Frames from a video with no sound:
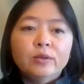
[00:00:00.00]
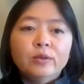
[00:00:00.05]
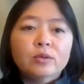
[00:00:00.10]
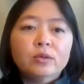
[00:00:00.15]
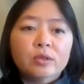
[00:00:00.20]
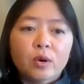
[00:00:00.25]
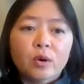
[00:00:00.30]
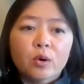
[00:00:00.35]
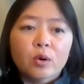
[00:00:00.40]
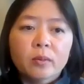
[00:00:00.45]
you
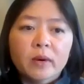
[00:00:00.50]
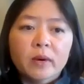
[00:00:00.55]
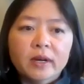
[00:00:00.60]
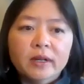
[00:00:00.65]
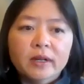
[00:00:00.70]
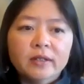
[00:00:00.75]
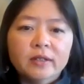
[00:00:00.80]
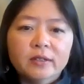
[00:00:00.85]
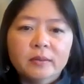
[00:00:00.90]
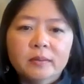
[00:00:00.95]
so
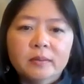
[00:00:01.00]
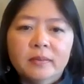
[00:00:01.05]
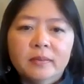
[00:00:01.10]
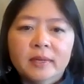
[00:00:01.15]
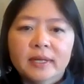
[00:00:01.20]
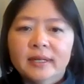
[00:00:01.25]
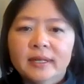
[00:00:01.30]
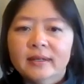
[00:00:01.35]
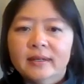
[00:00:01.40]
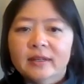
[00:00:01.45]
much,
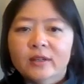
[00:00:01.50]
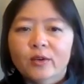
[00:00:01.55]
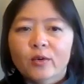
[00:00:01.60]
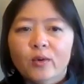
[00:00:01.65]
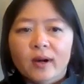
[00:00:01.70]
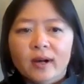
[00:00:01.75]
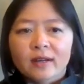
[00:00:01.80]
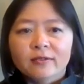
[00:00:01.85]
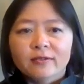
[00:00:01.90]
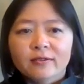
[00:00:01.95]
Mike and
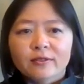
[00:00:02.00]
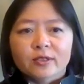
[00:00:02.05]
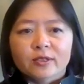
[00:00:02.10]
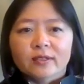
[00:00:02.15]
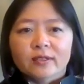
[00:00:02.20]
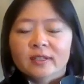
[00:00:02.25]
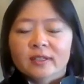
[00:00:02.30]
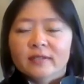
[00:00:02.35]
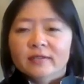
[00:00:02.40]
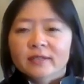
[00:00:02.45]
Khoa,
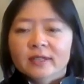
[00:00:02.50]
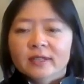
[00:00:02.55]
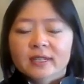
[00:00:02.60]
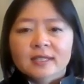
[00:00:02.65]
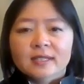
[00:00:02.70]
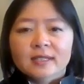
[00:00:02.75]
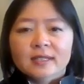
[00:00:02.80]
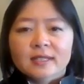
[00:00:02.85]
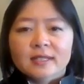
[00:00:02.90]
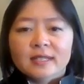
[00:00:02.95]
for giving us
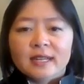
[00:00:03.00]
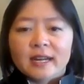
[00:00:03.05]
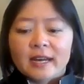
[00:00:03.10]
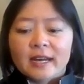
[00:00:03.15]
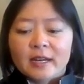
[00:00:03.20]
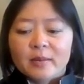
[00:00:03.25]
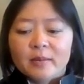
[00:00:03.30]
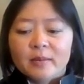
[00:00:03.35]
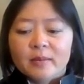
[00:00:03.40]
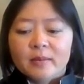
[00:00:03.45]
this
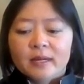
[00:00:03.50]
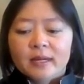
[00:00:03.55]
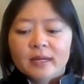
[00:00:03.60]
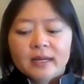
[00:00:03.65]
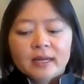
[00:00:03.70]
time.